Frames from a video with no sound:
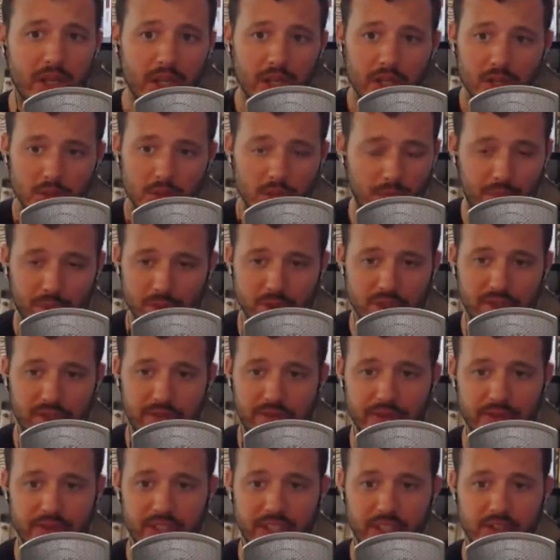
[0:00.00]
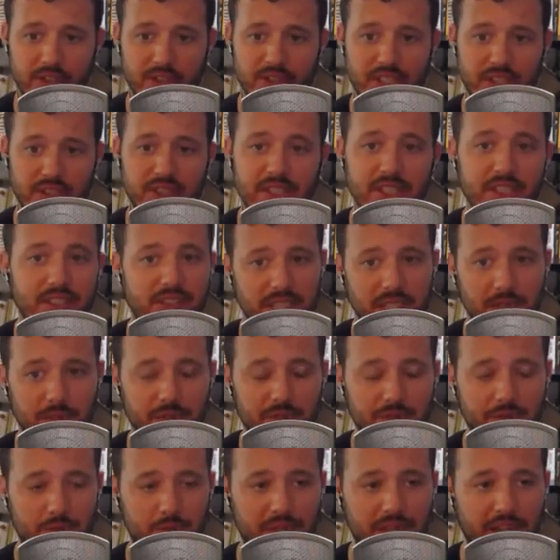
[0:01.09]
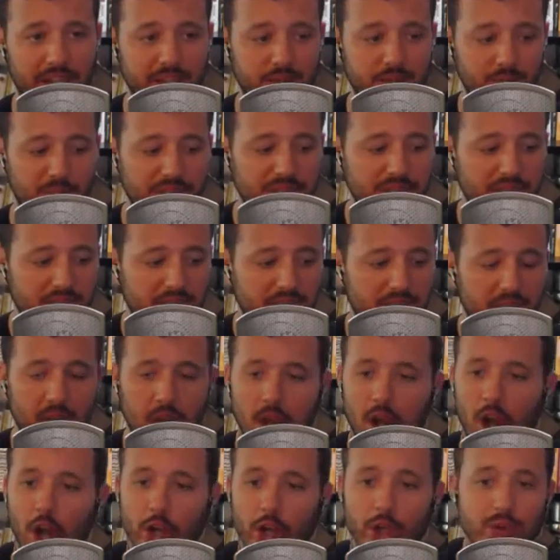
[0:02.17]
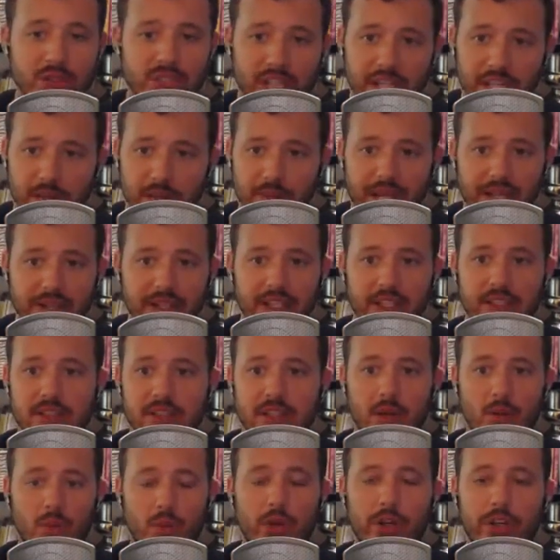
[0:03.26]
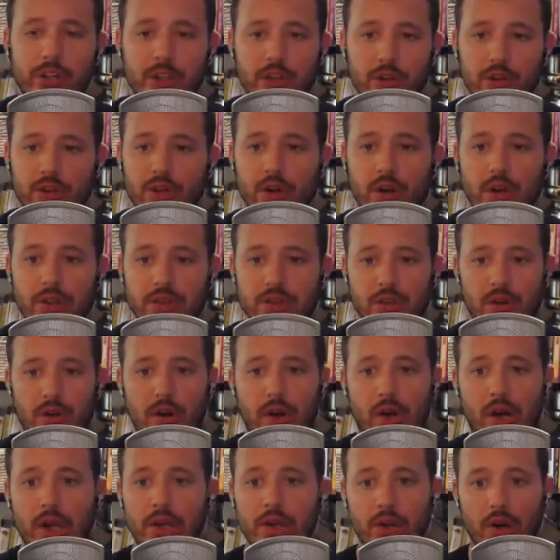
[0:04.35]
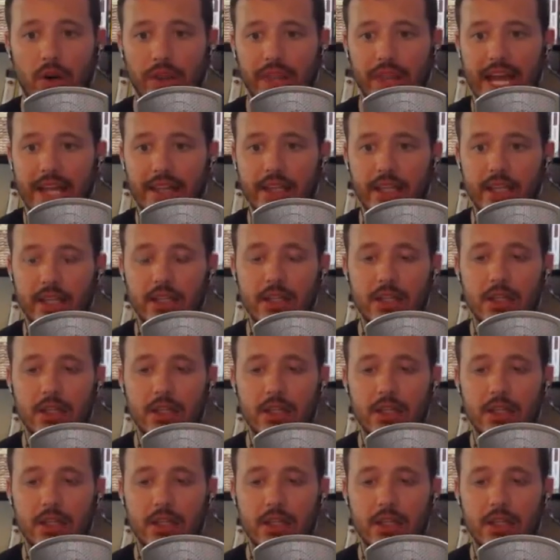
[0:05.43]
approaching 15 or 16 teams for that spring season. Are you excited about NISA? What are your thoughts on that league?